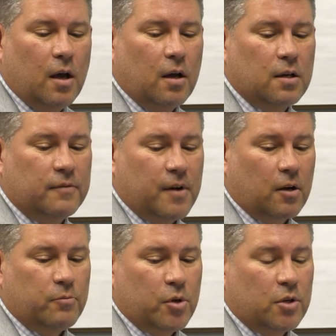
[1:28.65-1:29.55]
Uh, if
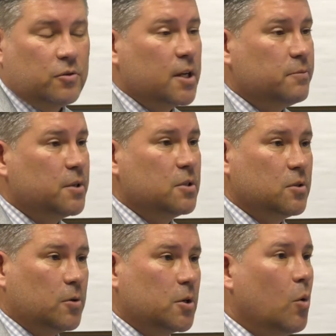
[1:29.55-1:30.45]
our community transmission
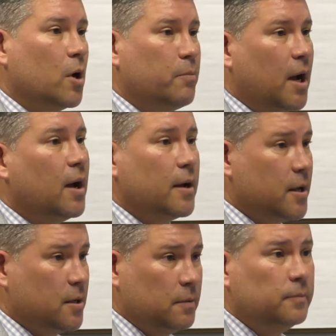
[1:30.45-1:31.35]
starts going up high
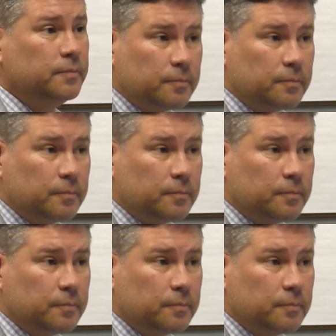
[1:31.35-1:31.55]
again,